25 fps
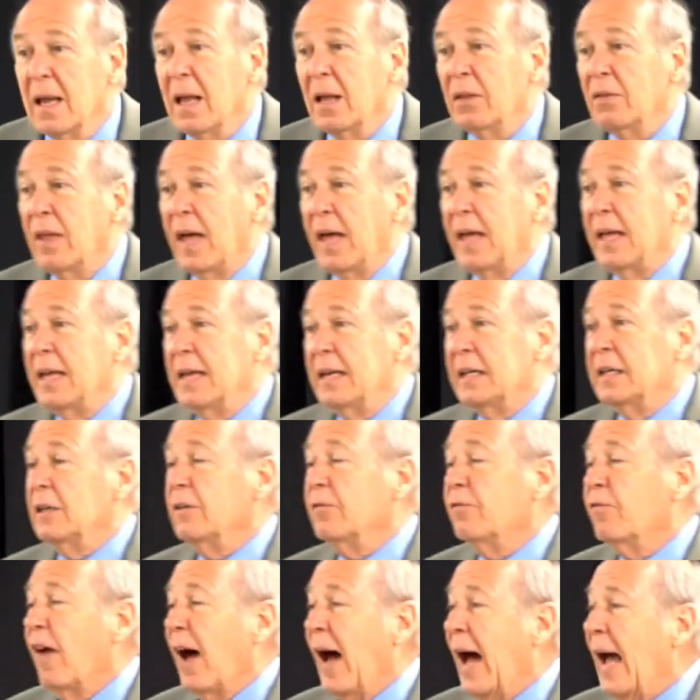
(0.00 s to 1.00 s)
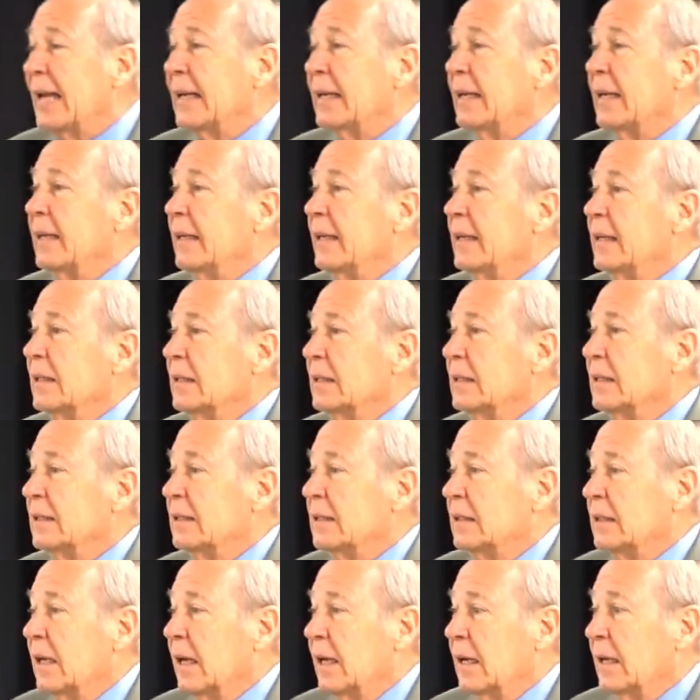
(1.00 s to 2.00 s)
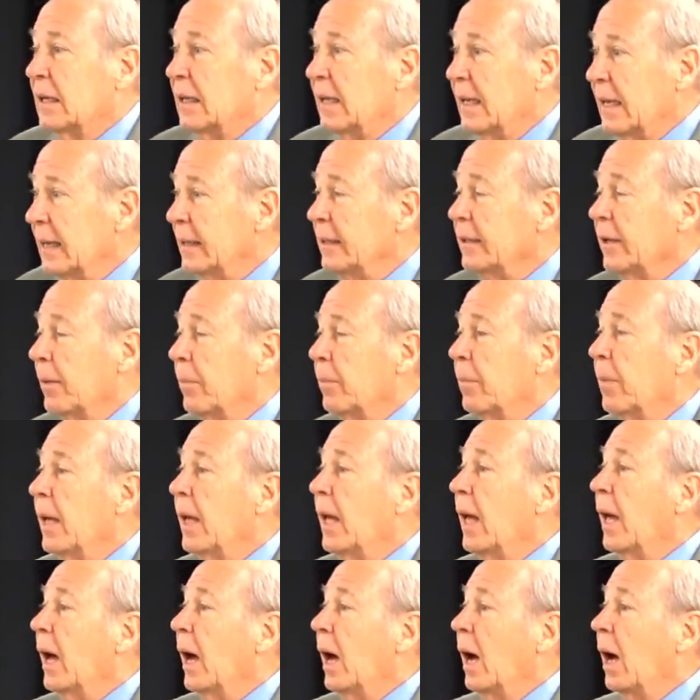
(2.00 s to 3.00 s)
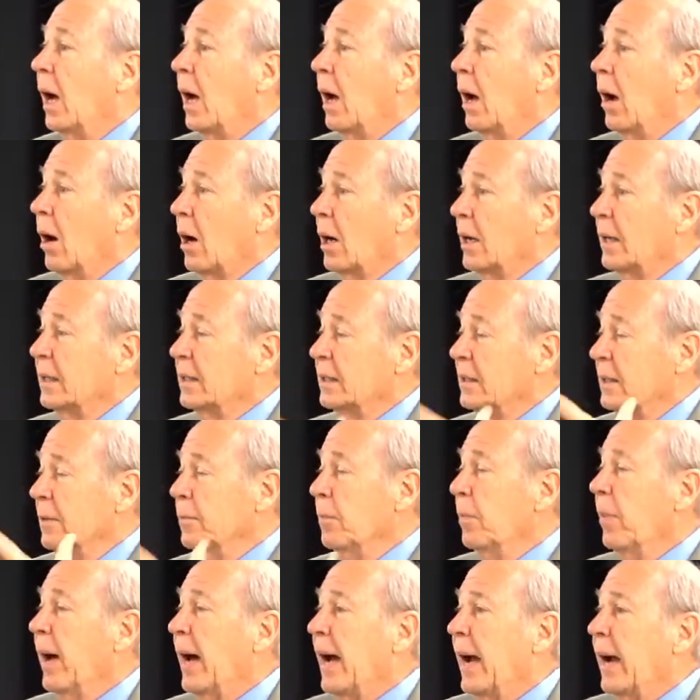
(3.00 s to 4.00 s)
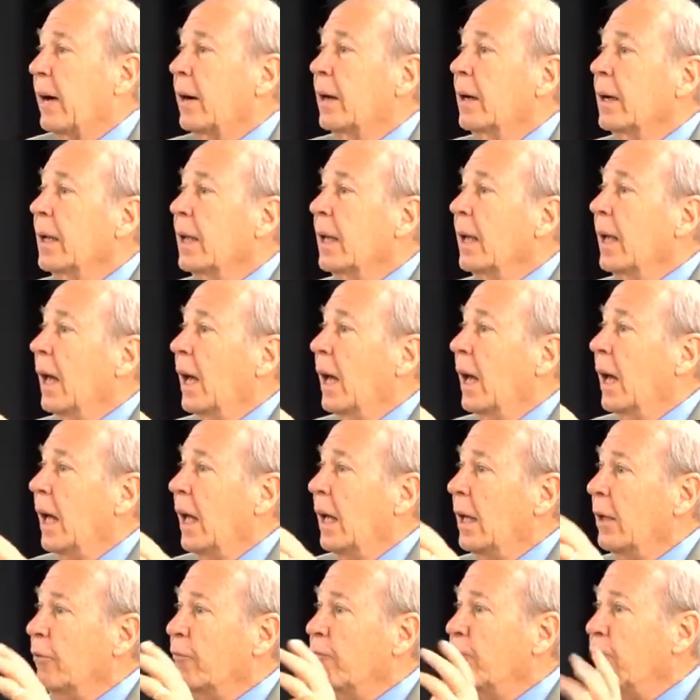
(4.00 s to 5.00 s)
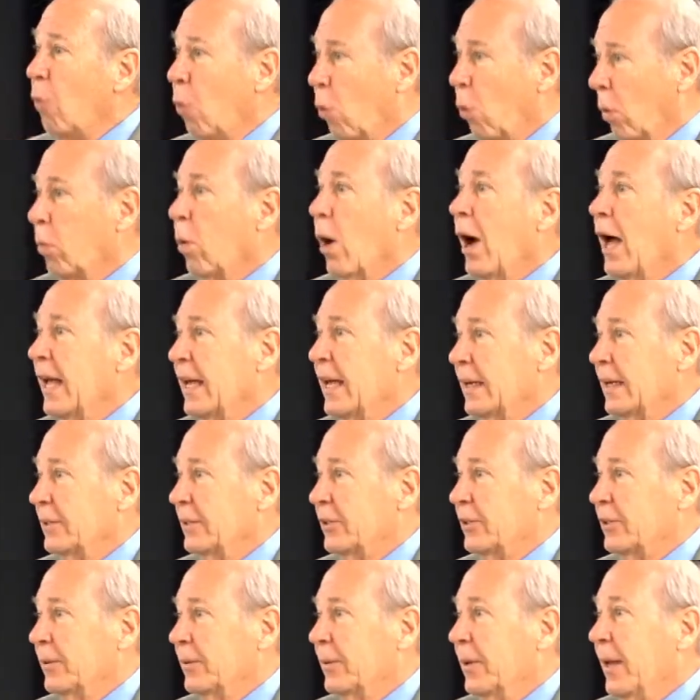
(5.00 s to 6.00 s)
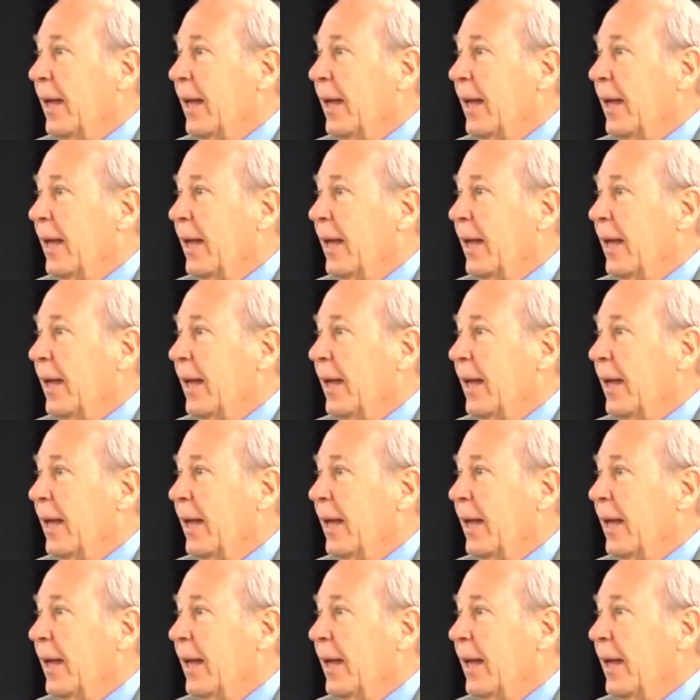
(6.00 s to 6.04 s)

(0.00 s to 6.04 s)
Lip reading: that he divided his kingdom or his empire 4 ways,